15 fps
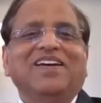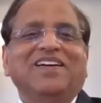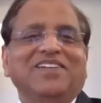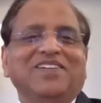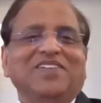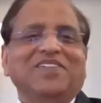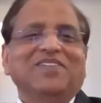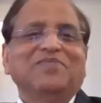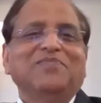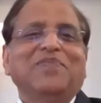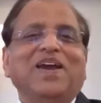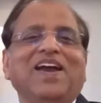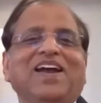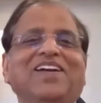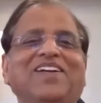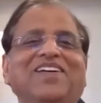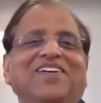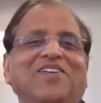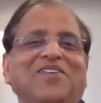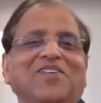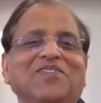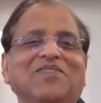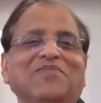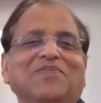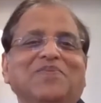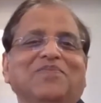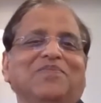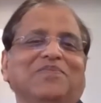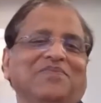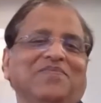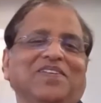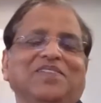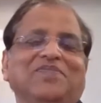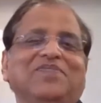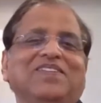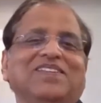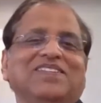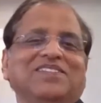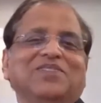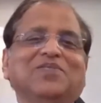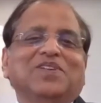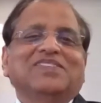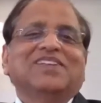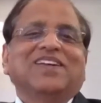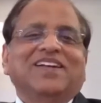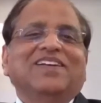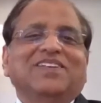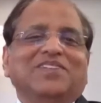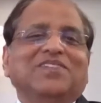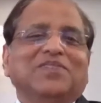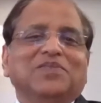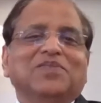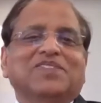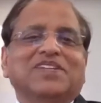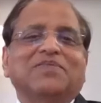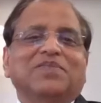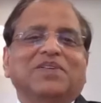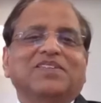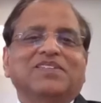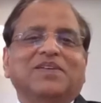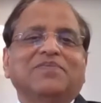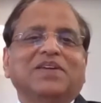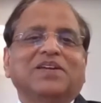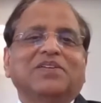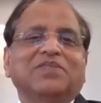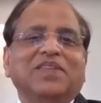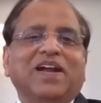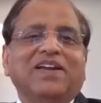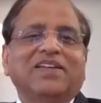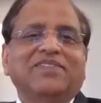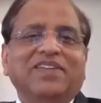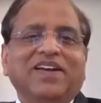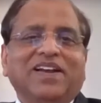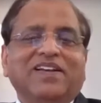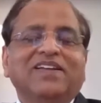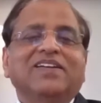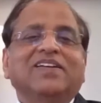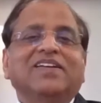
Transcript: be paid on if this note is surrendered, to something to that effect.